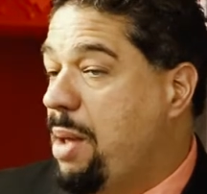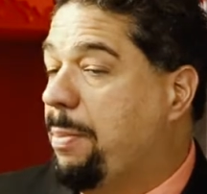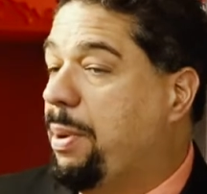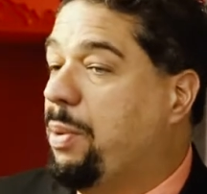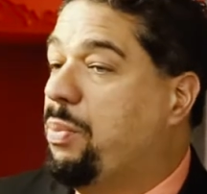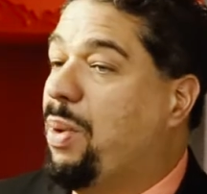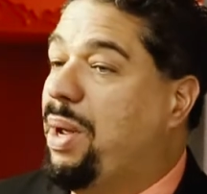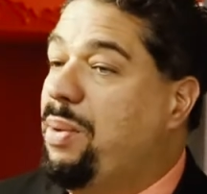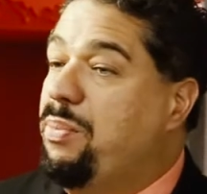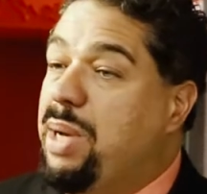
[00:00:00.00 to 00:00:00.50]

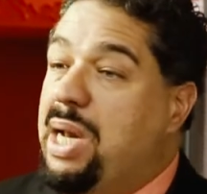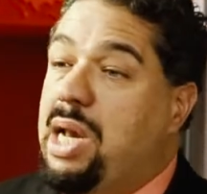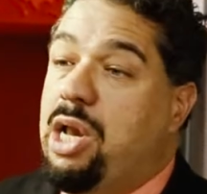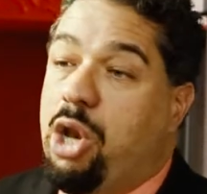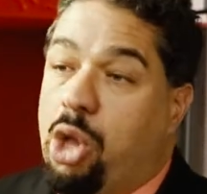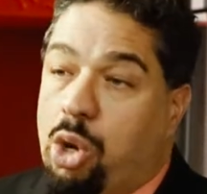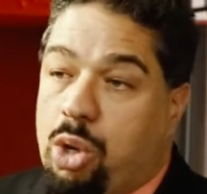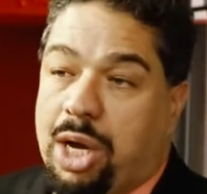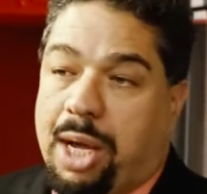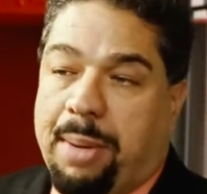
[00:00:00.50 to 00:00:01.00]
But when we
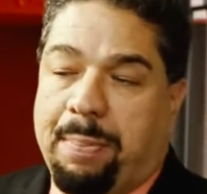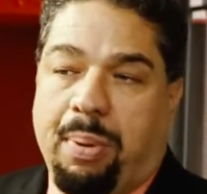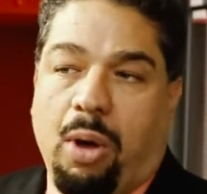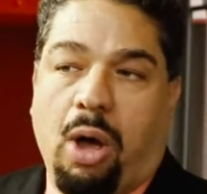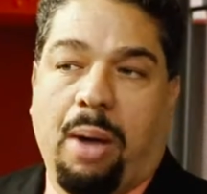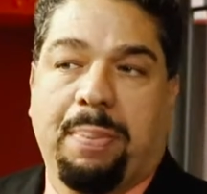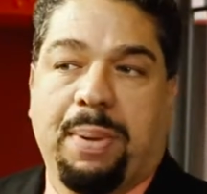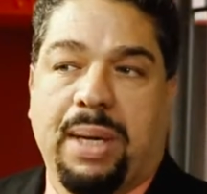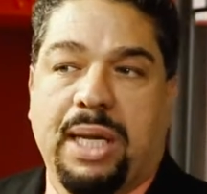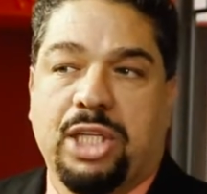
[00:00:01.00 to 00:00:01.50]
look at
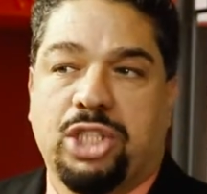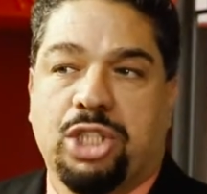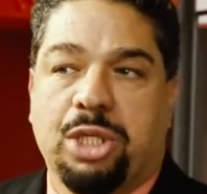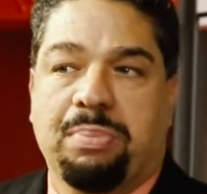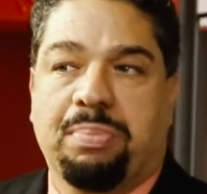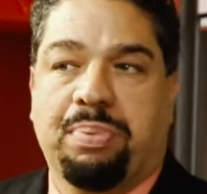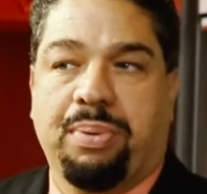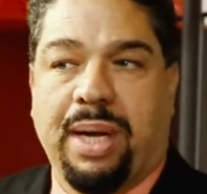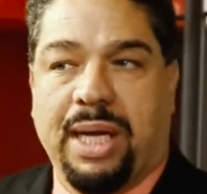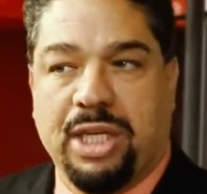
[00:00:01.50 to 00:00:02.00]

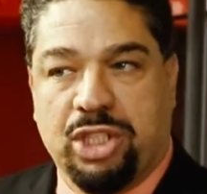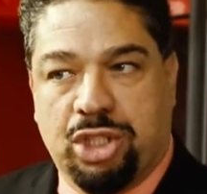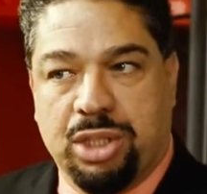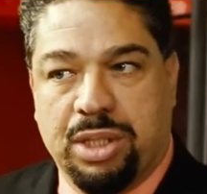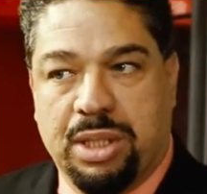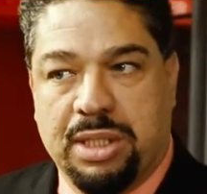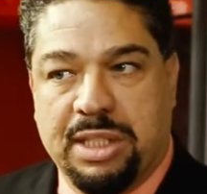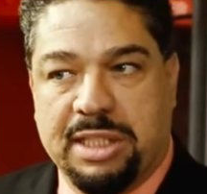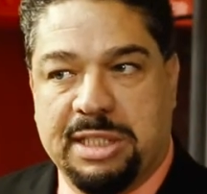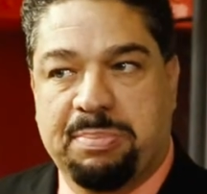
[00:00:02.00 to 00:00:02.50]
population
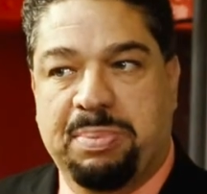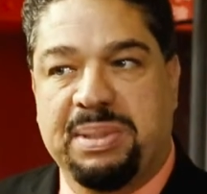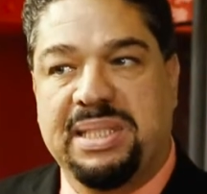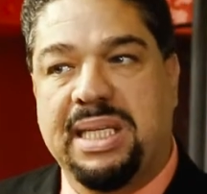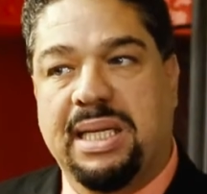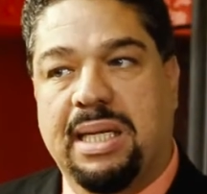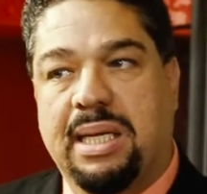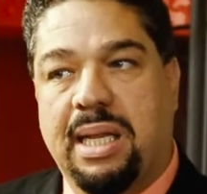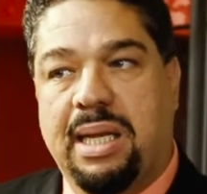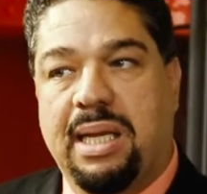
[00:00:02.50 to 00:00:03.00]
pressures,
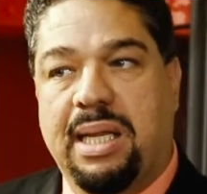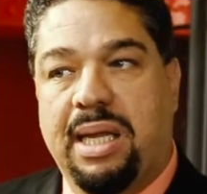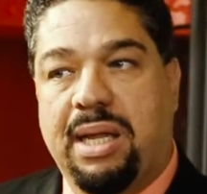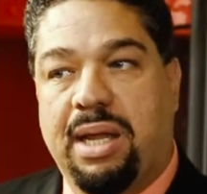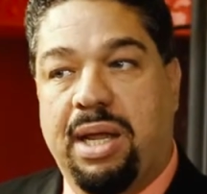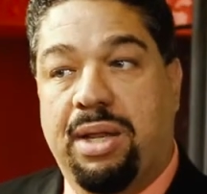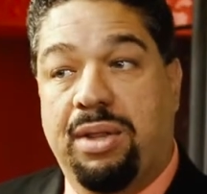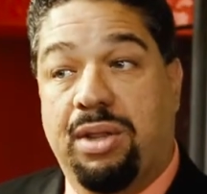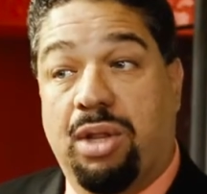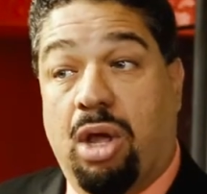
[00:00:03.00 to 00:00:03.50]

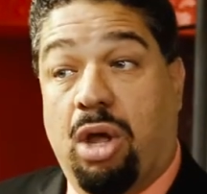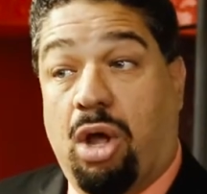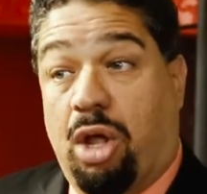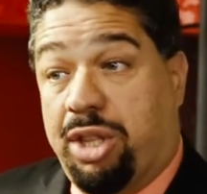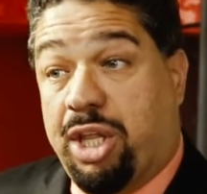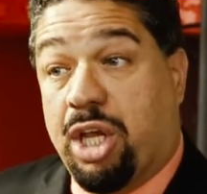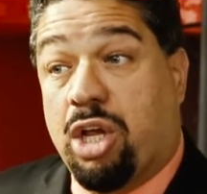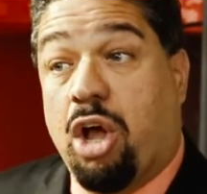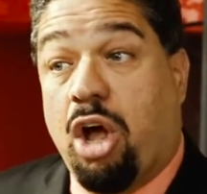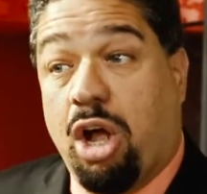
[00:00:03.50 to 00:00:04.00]
particularly in,
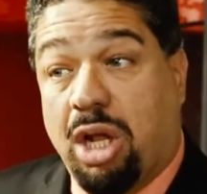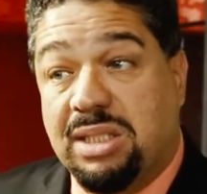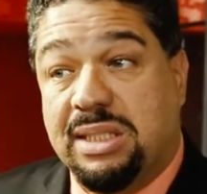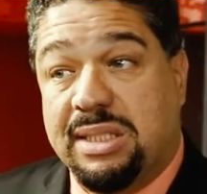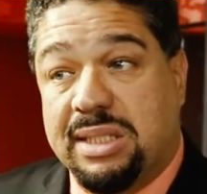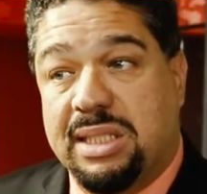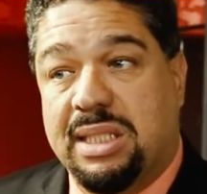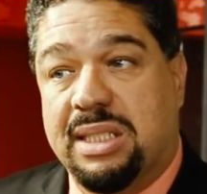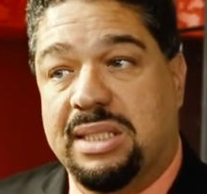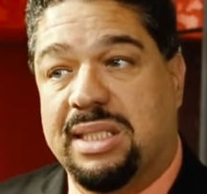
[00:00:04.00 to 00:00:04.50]
on the
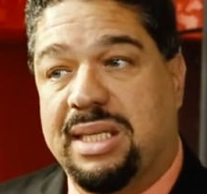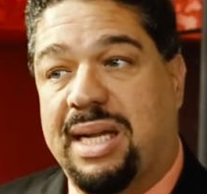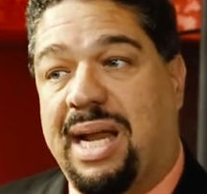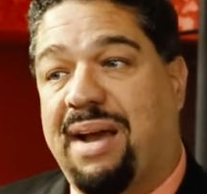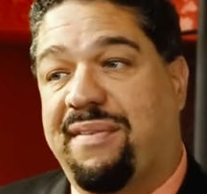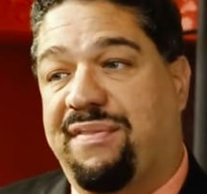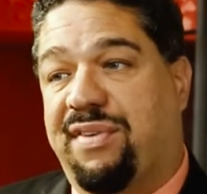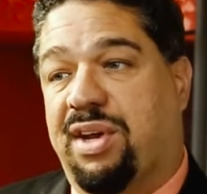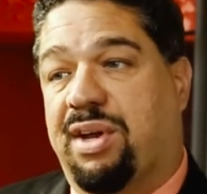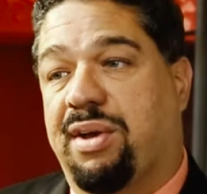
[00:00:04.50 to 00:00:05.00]
continent in
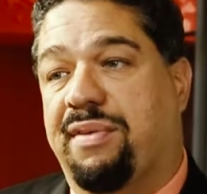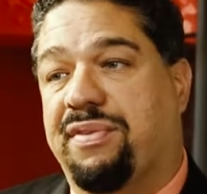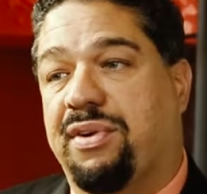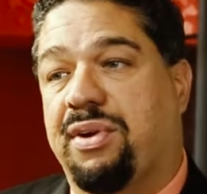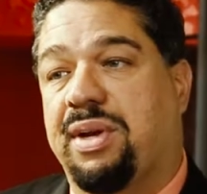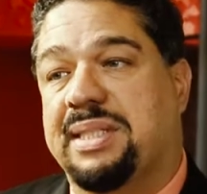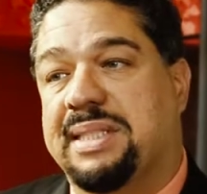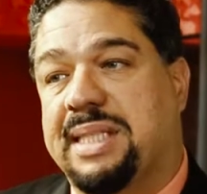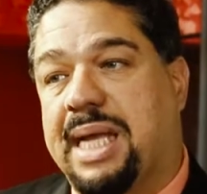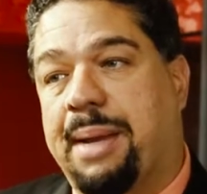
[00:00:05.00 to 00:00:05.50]
Africa,
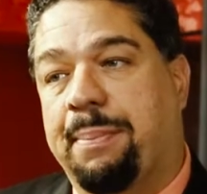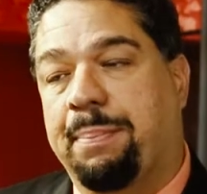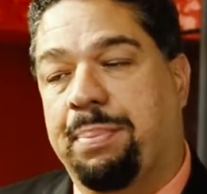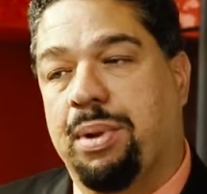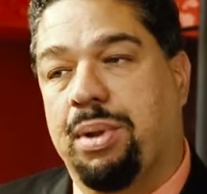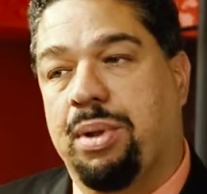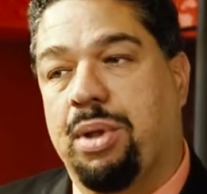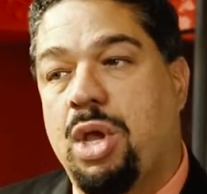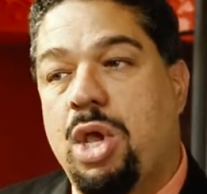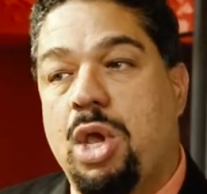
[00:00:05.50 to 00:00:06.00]
for
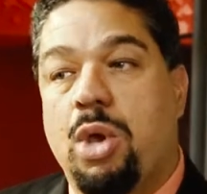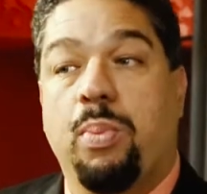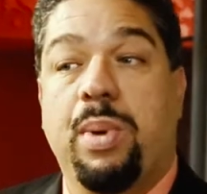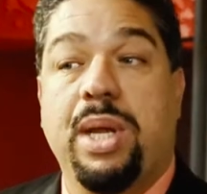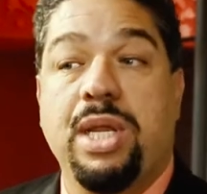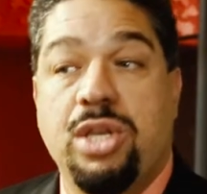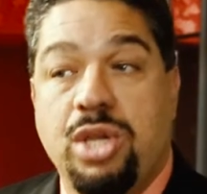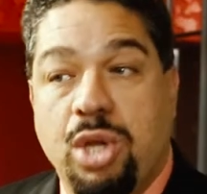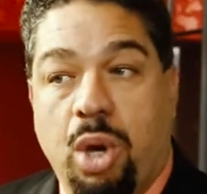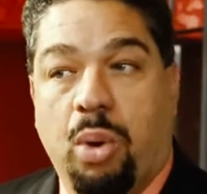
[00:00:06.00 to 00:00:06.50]
example,
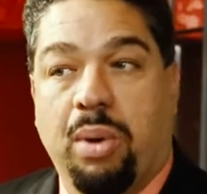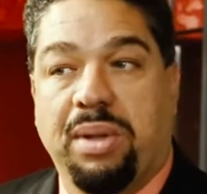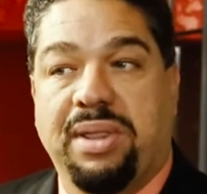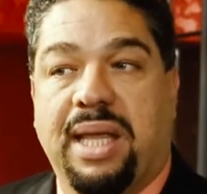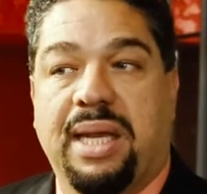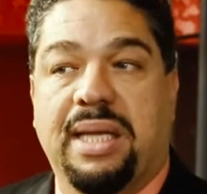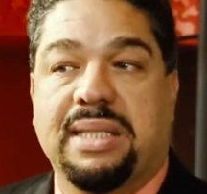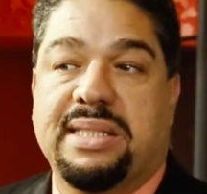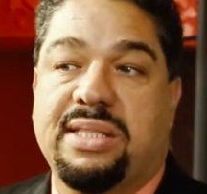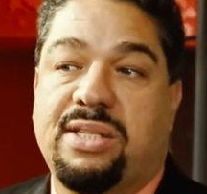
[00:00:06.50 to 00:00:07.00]
we know
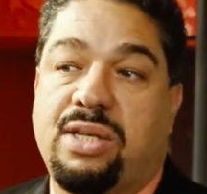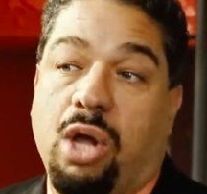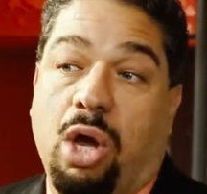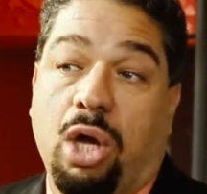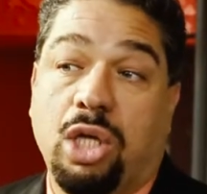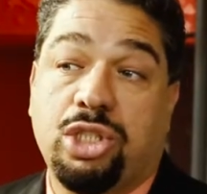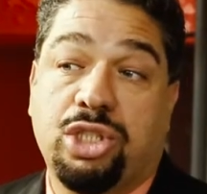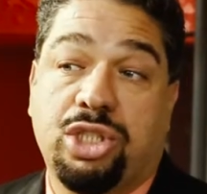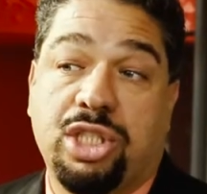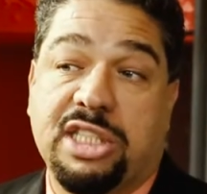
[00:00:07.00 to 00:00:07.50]
that it's
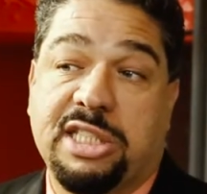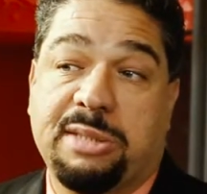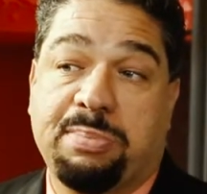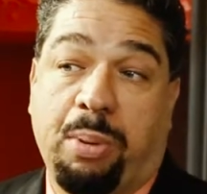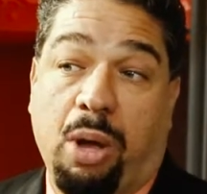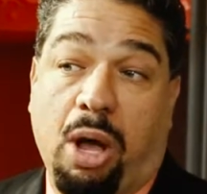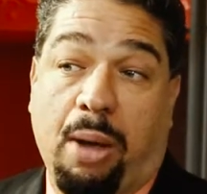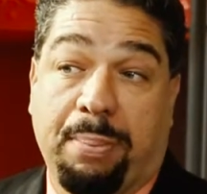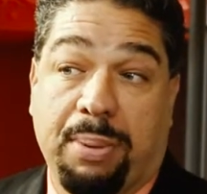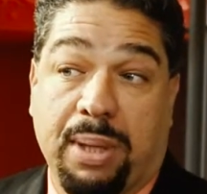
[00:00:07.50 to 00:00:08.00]
not just
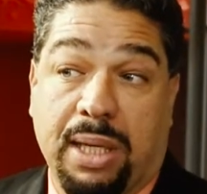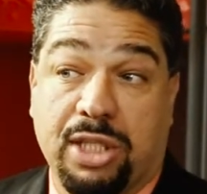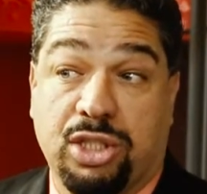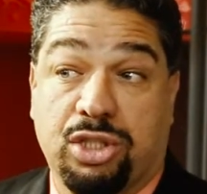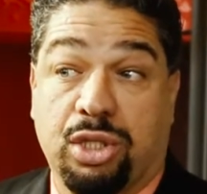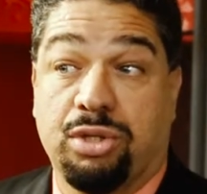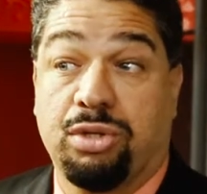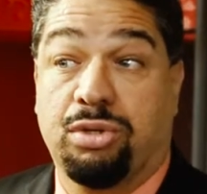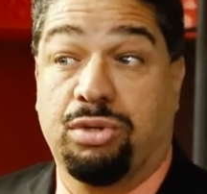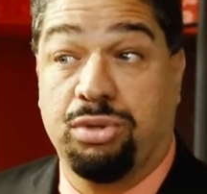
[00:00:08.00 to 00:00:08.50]

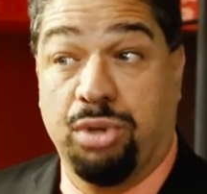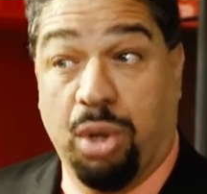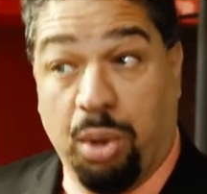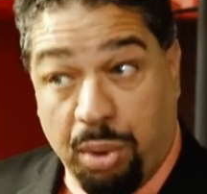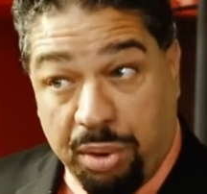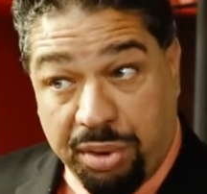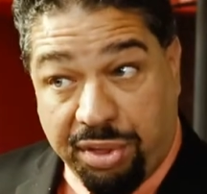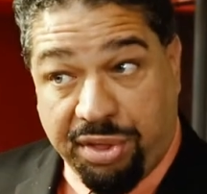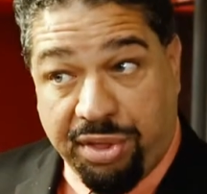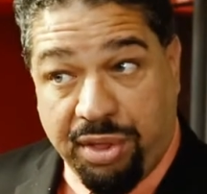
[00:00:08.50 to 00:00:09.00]
population
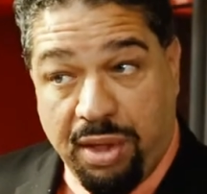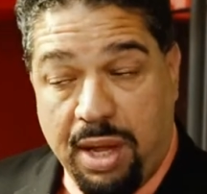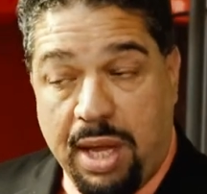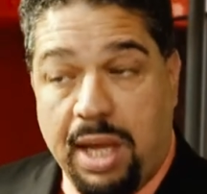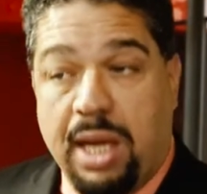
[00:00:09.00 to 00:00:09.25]
growth,